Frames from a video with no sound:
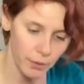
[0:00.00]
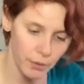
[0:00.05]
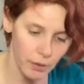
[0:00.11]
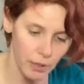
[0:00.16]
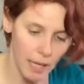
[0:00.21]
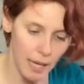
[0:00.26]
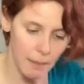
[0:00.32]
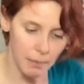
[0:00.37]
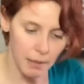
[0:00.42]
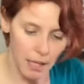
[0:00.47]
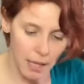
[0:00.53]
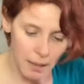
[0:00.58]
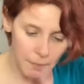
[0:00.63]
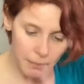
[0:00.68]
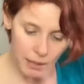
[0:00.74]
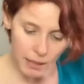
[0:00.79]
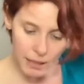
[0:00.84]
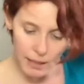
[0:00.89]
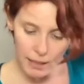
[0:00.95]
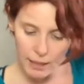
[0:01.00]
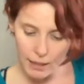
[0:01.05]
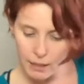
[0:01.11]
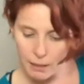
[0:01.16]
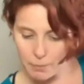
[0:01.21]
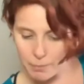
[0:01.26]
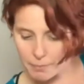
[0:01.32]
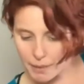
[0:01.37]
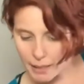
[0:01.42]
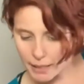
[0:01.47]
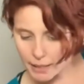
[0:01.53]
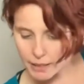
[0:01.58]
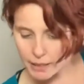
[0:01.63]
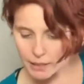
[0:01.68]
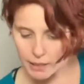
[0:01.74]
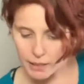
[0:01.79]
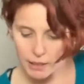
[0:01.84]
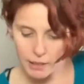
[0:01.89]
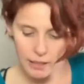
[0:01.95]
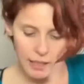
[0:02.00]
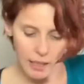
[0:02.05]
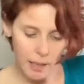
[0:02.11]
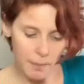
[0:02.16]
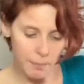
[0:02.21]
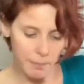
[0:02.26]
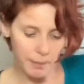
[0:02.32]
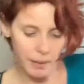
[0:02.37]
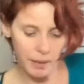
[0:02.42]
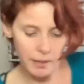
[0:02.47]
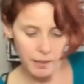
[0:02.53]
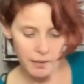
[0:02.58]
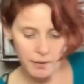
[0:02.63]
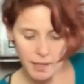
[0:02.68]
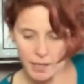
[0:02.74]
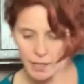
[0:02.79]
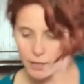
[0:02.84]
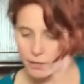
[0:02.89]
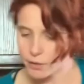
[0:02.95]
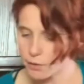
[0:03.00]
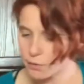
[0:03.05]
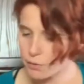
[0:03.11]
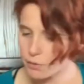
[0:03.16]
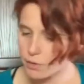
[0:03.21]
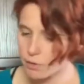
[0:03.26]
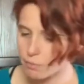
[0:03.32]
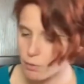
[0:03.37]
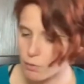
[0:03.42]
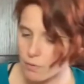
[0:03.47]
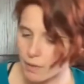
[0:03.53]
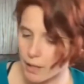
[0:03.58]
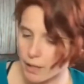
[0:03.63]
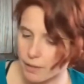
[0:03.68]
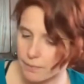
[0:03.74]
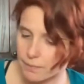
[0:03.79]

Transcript: blah, blah, blah. Make it gloppy, then you smooth it.